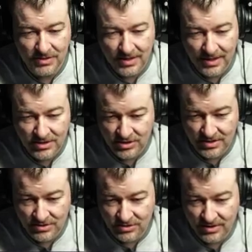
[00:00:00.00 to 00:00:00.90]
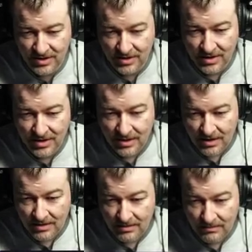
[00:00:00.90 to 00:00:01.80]
I just enjoy
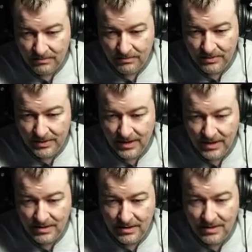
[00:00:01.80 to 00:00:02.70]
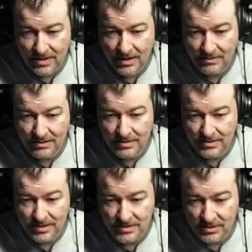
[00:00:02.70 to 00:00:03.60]
playing get this
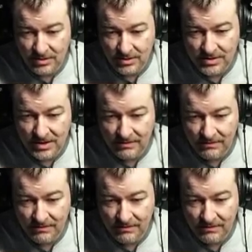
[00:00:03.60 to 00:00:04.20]
doesn't look safe.